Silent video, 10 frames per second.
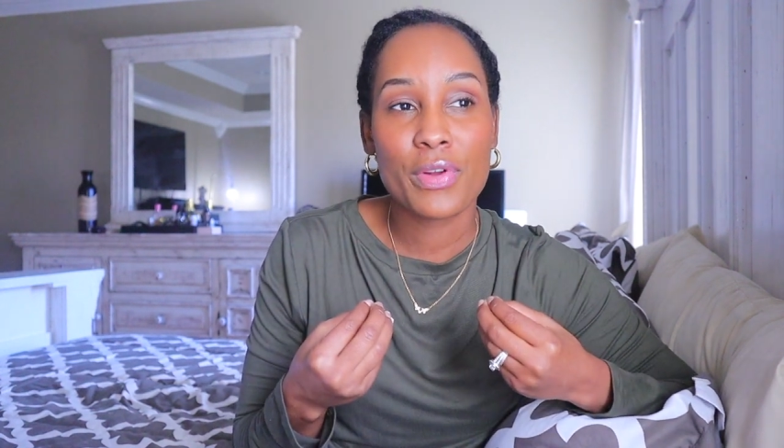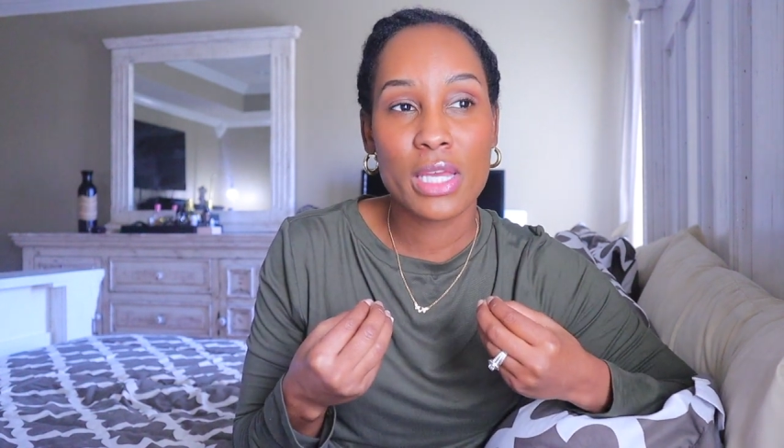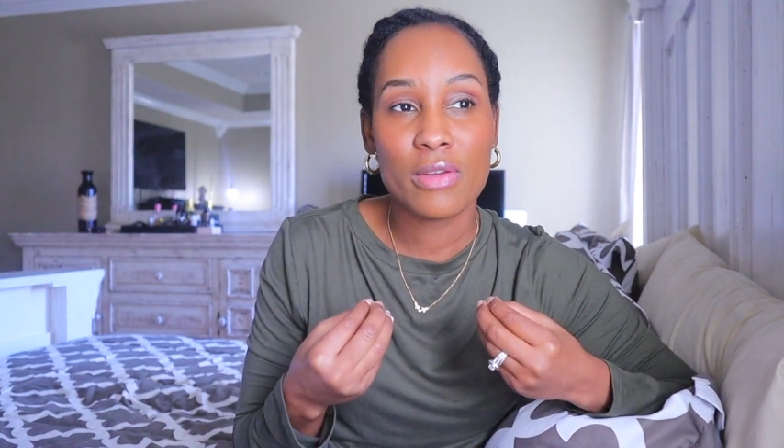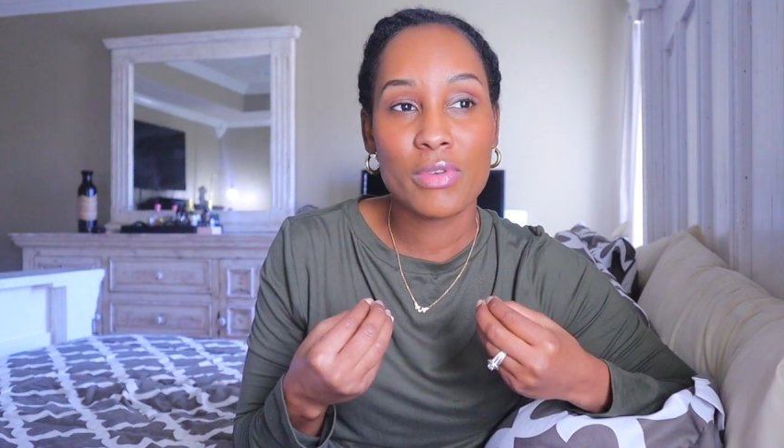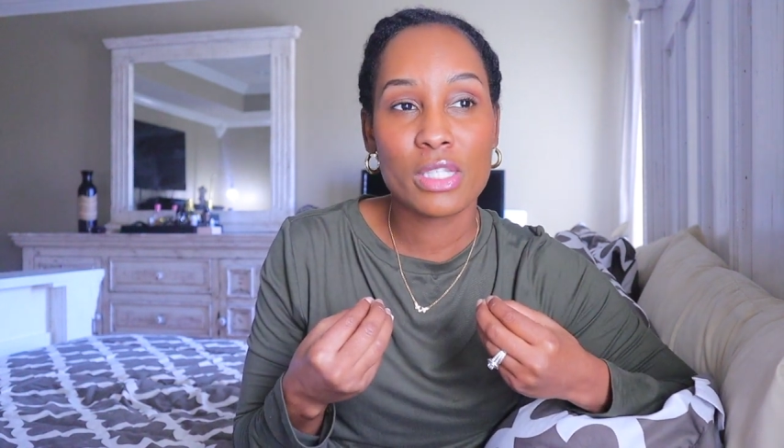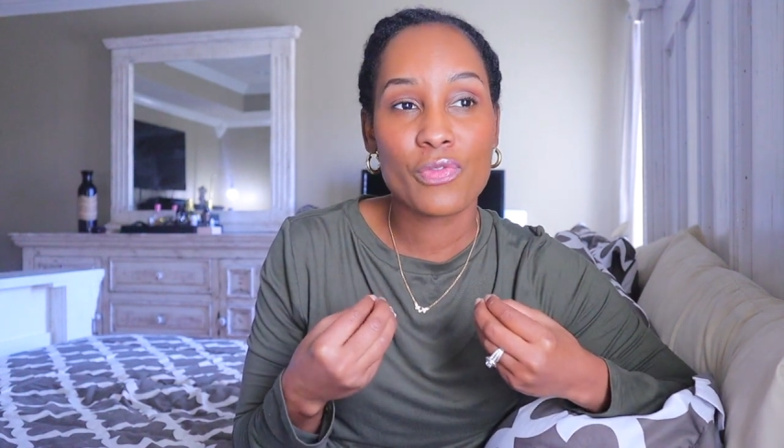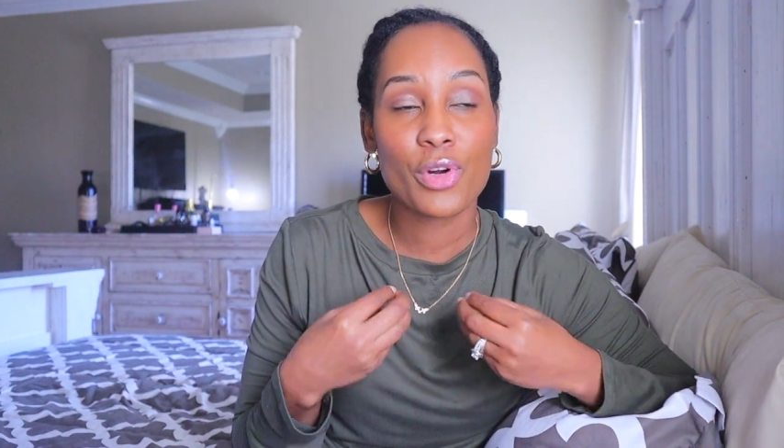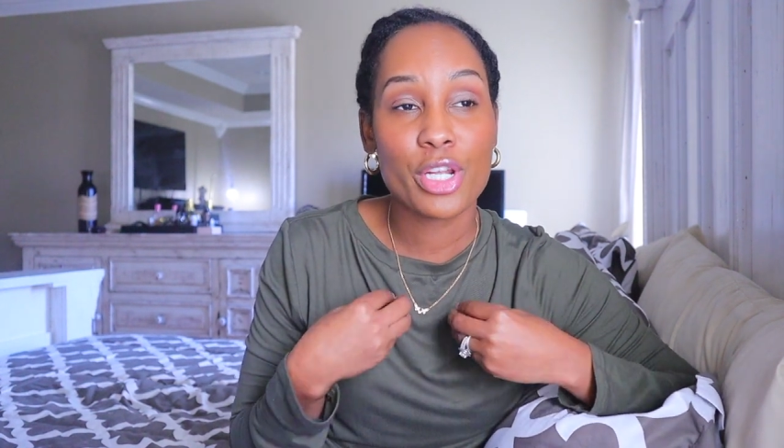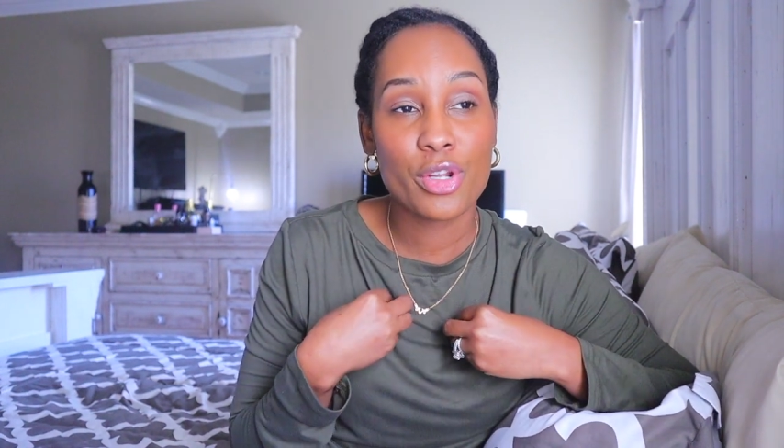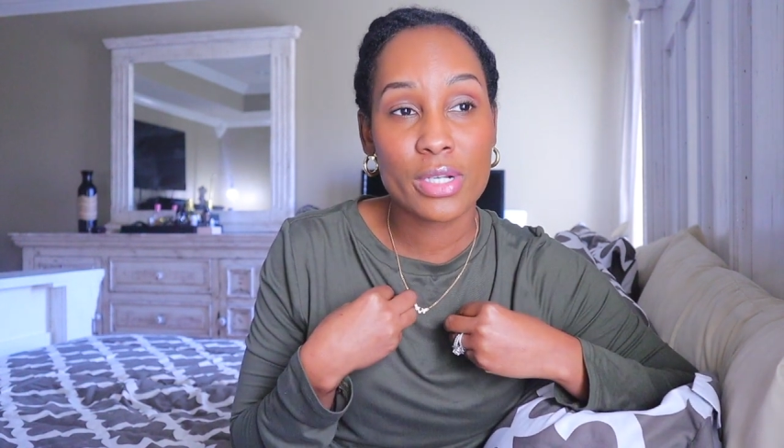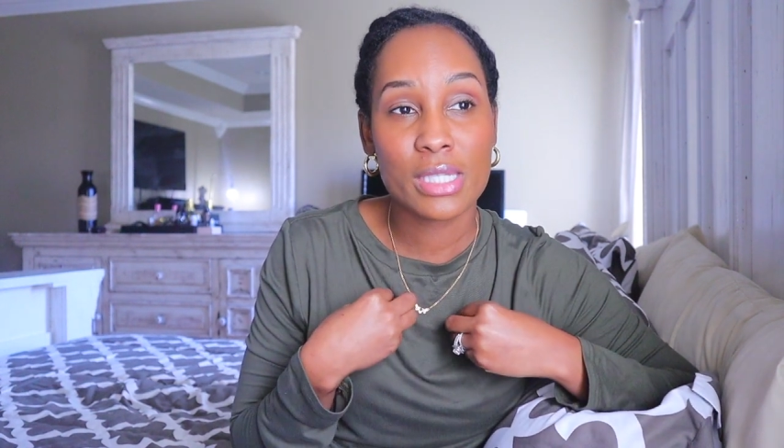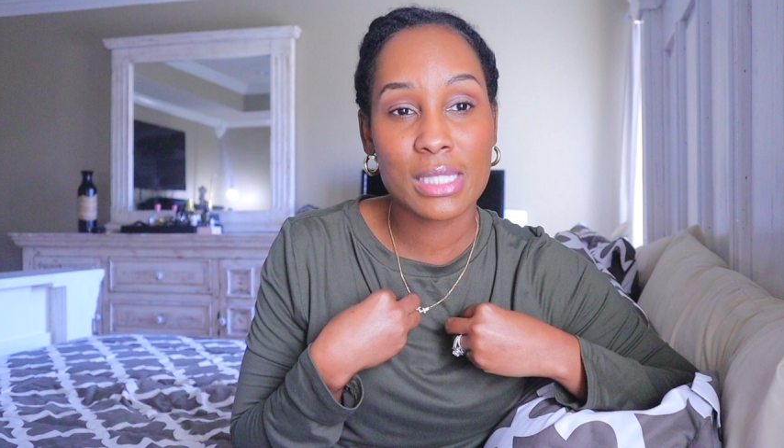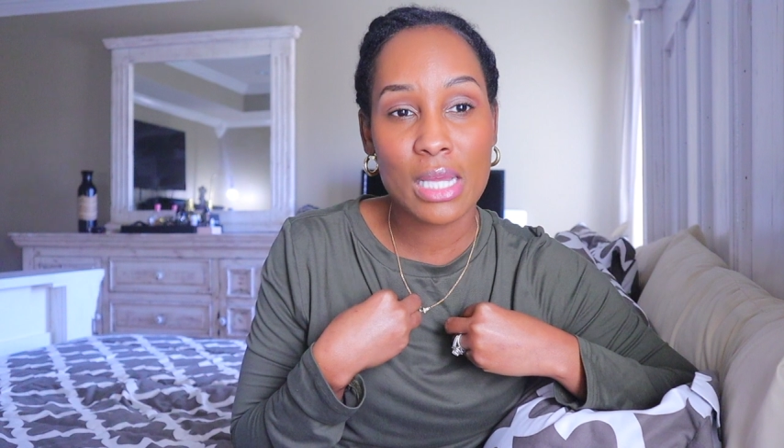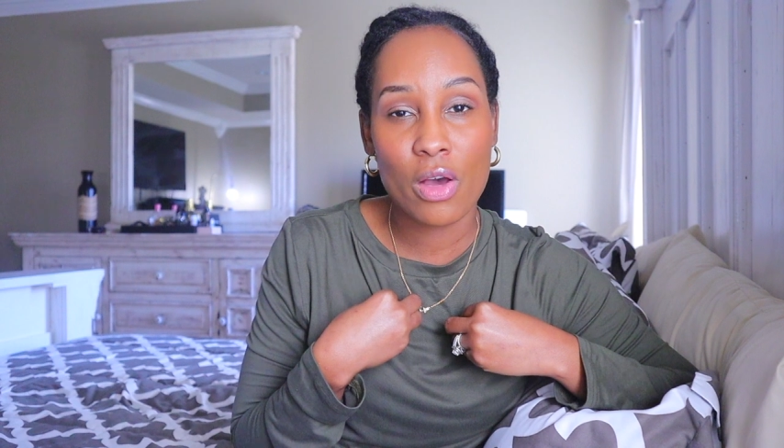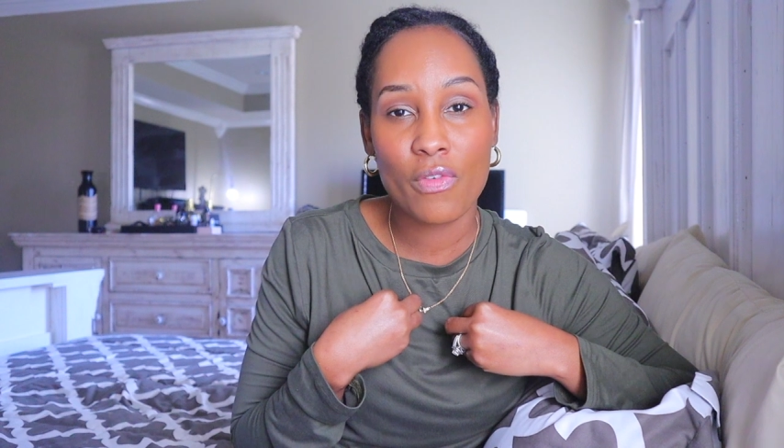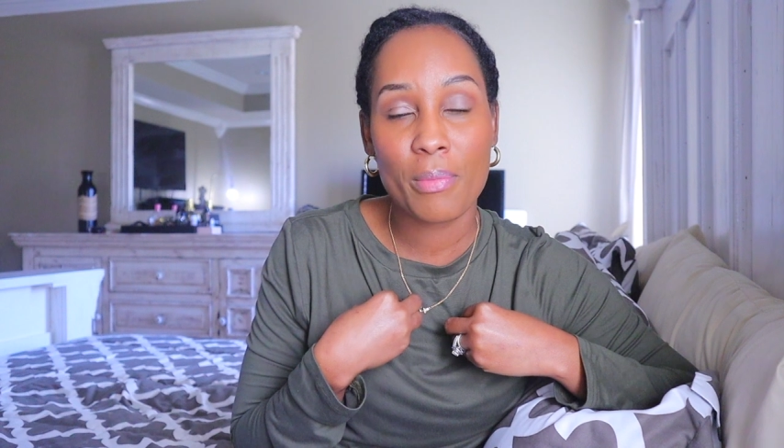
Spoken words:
forgiveness for yourself,